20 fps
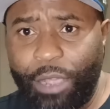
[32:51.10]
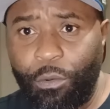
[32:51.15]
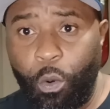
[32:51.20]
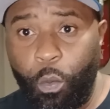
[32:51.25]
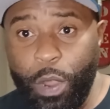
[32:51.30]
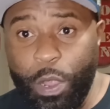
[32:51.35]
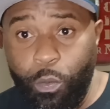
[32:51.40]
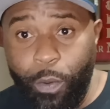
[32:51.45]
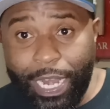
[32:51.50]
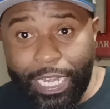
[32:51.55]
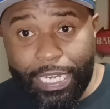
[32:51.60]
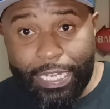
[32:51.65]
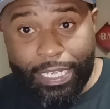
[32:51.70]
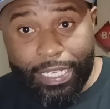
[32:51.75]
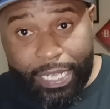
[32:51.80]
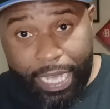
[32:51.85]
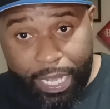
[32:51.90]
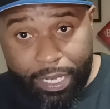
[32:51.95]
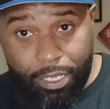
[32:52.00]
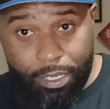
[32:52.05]
when we went to
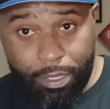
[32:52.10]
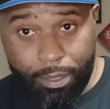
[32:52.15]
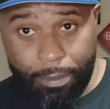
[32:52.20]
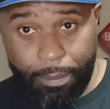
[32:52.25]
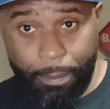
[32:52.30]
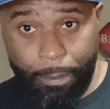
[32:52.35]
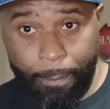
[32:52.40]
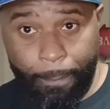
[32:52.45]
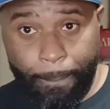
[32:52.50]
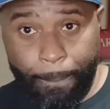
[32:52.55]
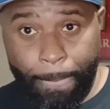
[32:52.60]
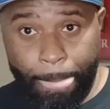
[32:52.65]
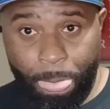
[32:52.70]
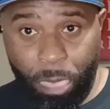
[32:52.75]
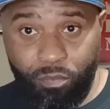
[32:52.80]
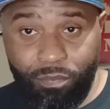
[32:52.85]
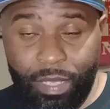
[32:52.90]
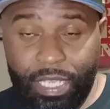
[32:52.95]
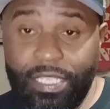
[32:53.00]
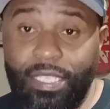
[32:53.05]
dinner,
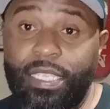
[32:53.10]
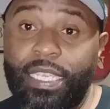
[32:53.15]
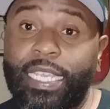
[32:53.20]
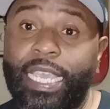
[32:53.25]
he said,